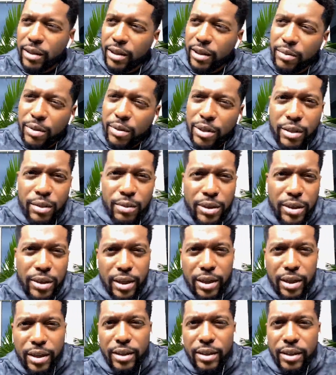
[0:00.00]
I was like, what do you what
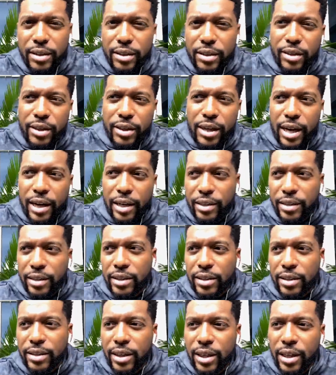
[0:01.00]
do you think of this or that?
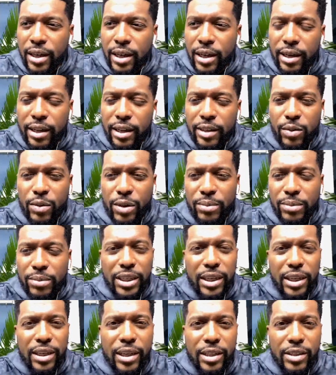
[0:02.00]
And just and that's why
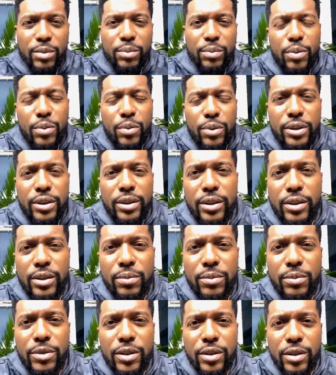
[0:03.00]
I'm saying that support
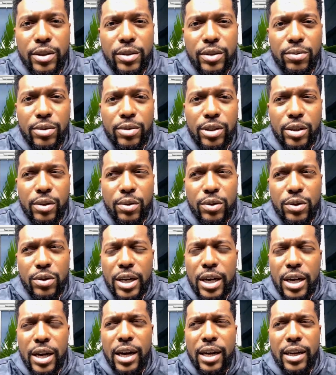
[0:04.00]
system is is really
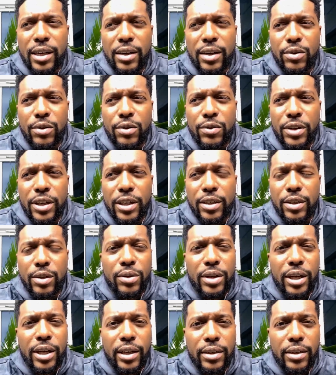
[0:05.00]
crucial. I don't know if I
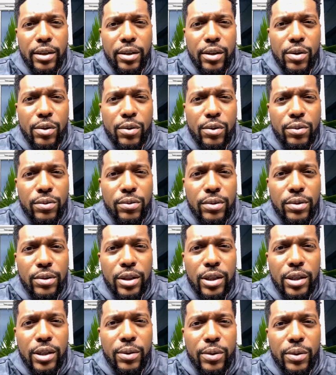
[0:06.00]
could do that alone.
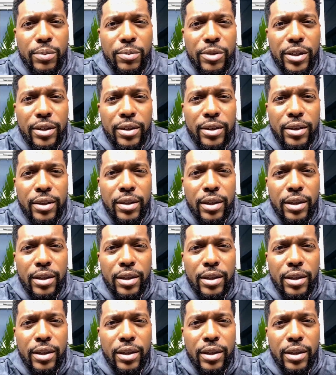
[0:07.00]
You know what I mean?